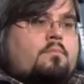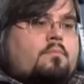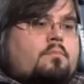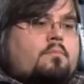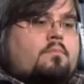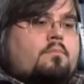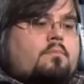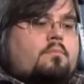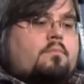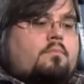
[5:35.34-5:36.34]

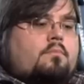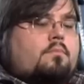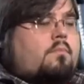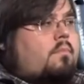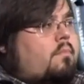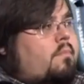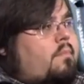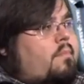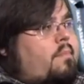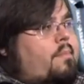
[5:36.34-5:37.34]

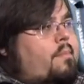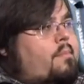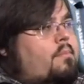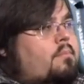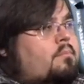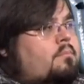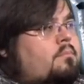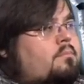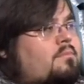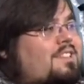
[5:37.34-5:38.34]

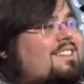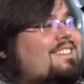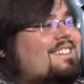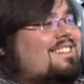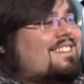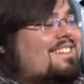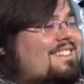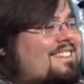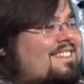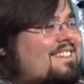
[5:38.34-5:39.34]

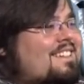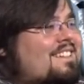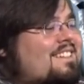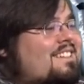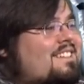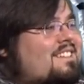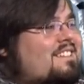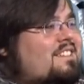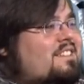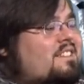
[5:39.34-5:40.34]

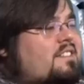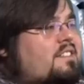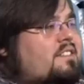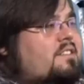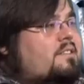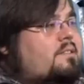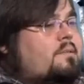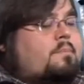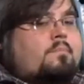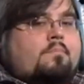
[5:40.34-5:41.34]

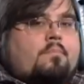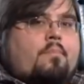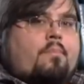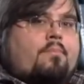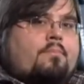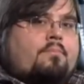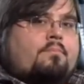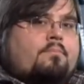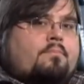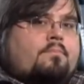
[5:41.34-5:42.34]

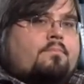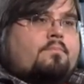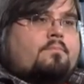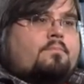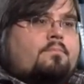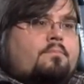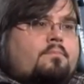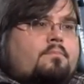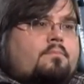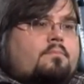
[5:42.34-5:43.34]
The person shown says nothing.